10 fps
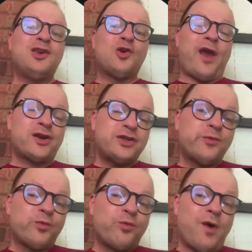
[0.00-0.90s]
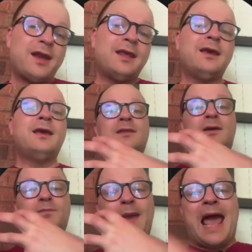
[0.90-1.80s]
you're actually running
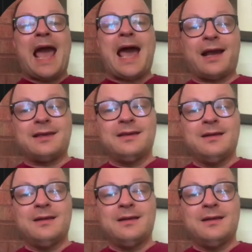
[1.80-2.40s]
the pack